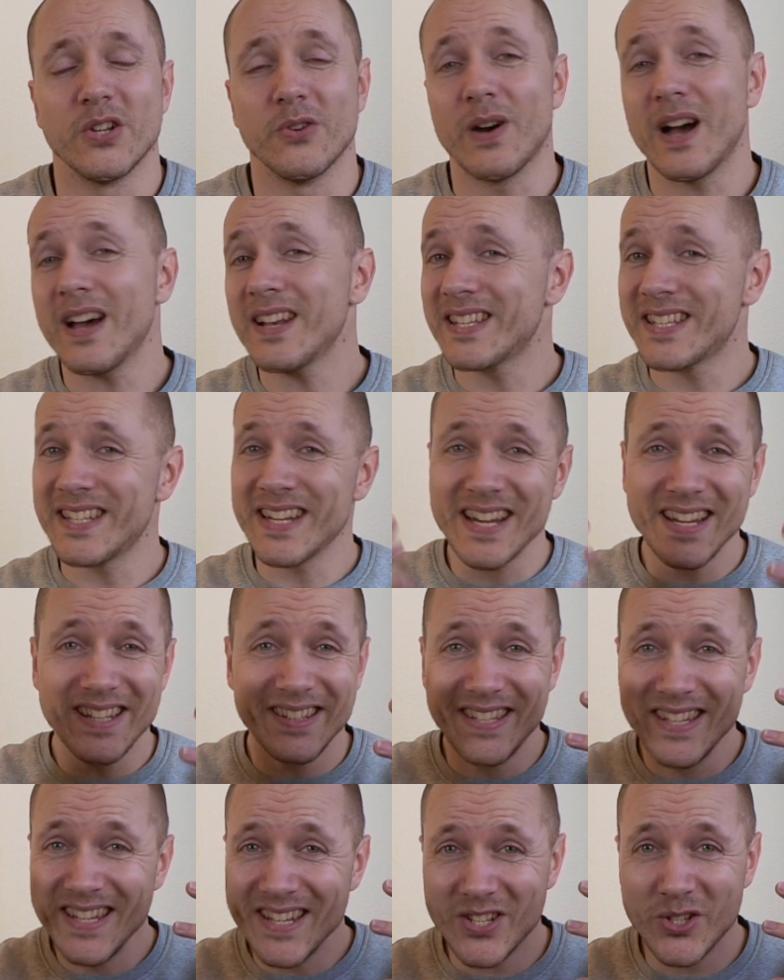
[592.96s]
I'd say
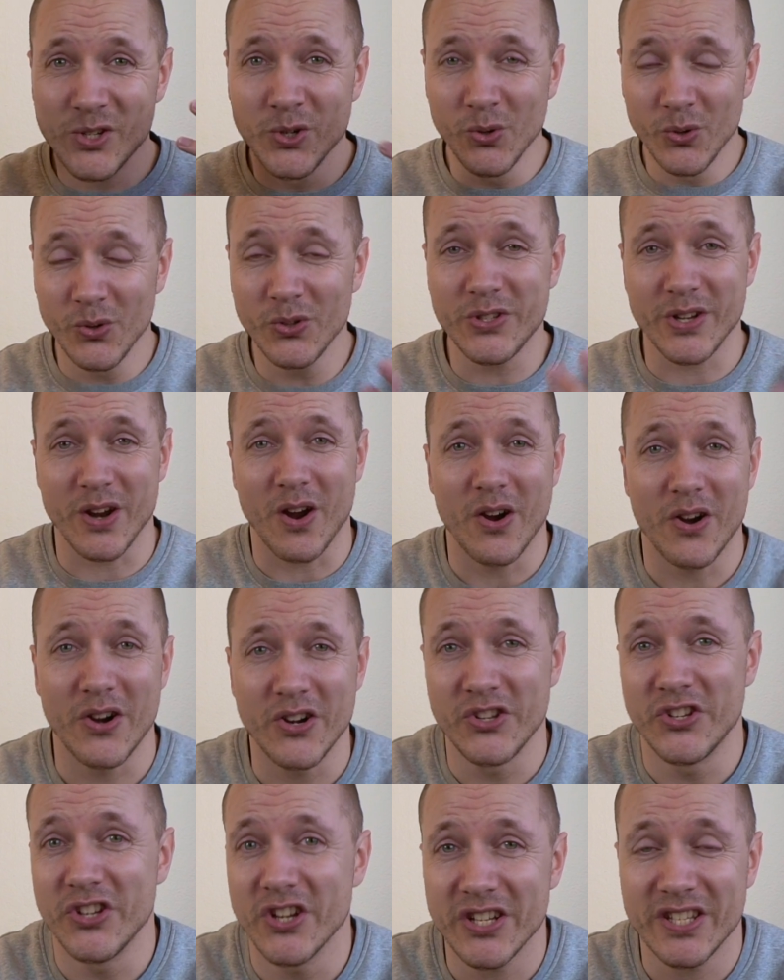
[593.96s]
these tools are
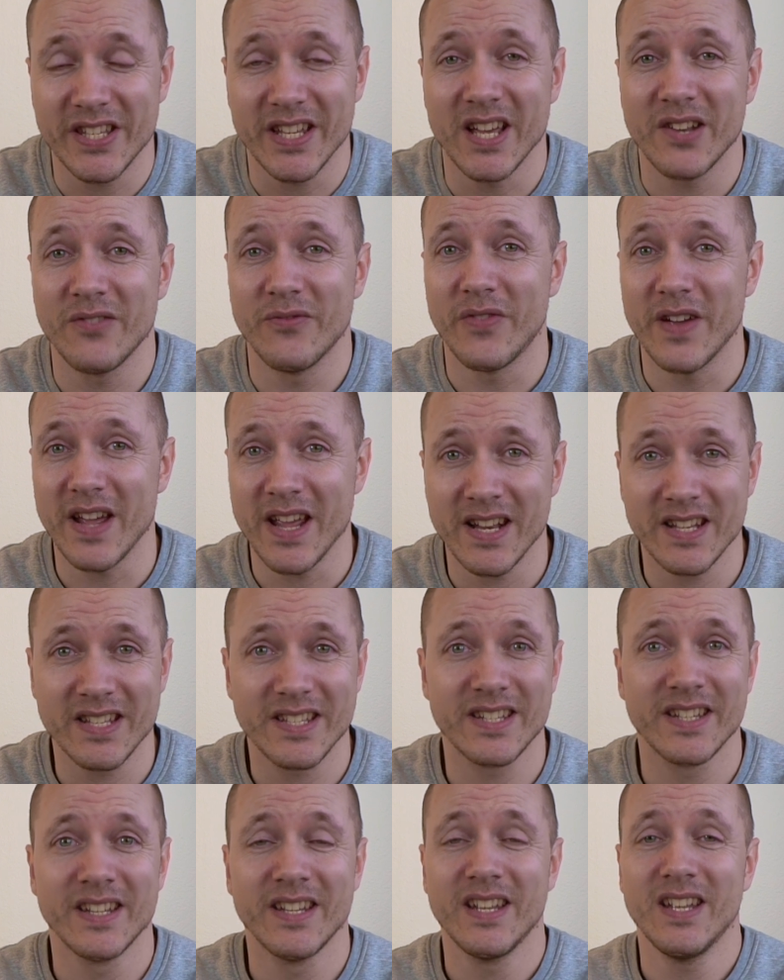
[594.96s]
just
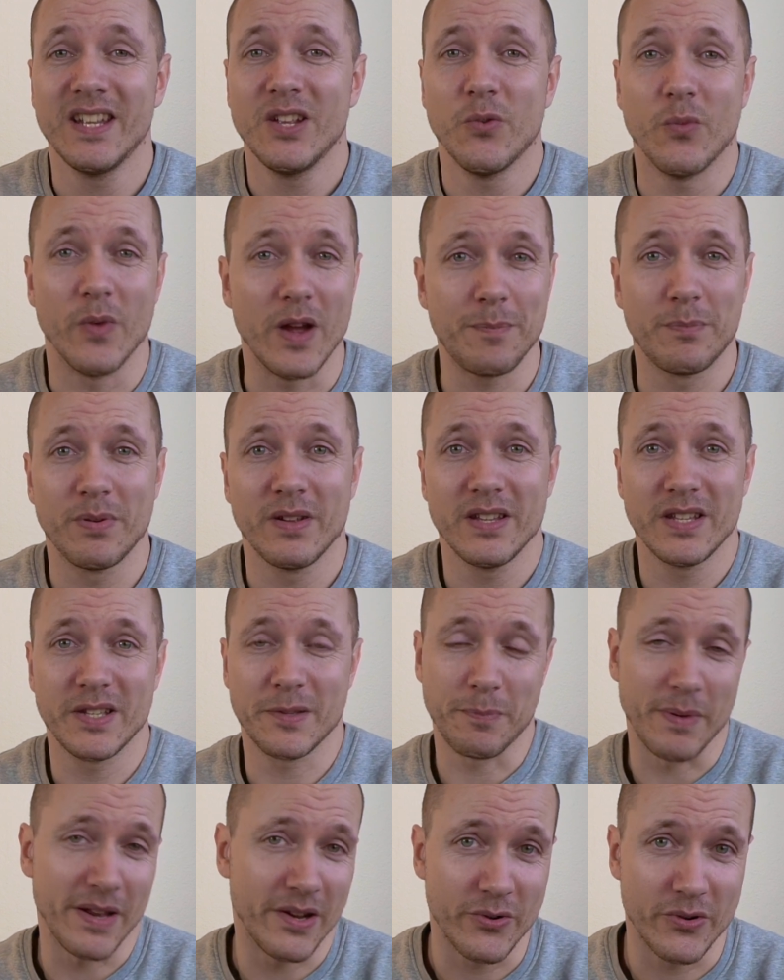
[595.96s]
advanced web
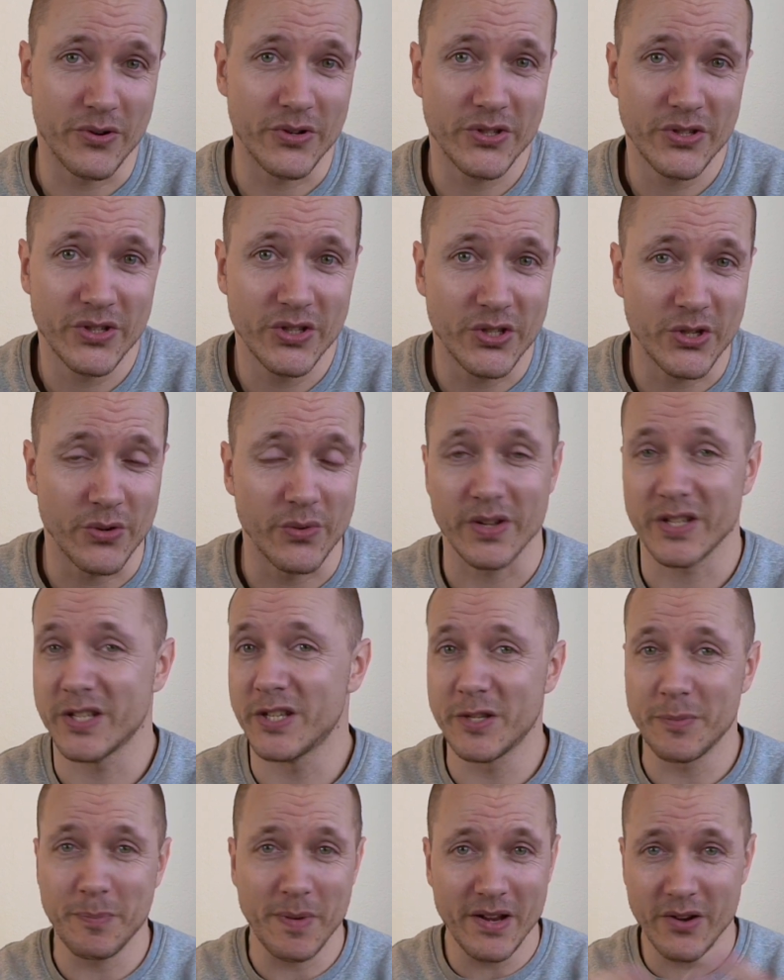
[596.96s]
spinners. So a
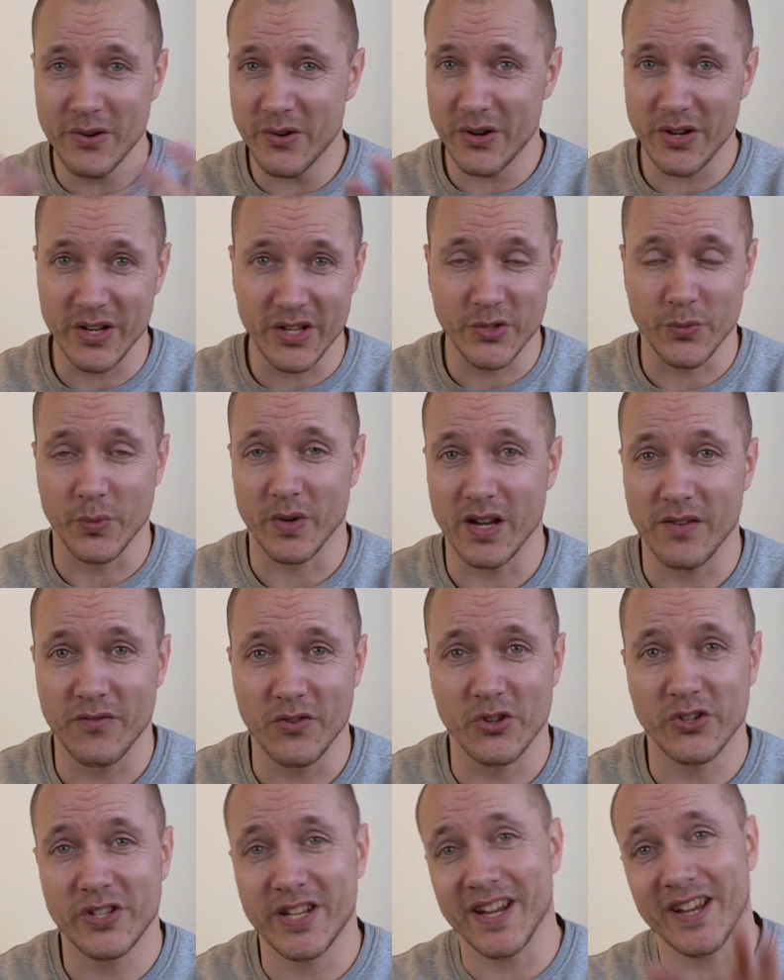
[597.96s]
spinner is whenever
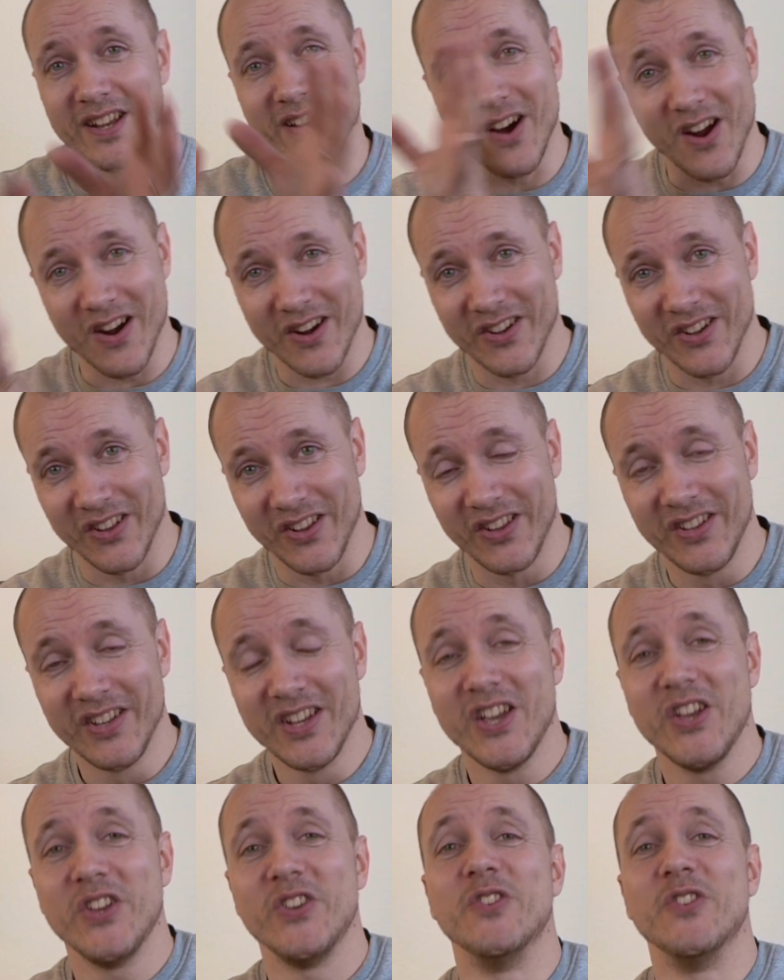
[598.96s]
you take an article, you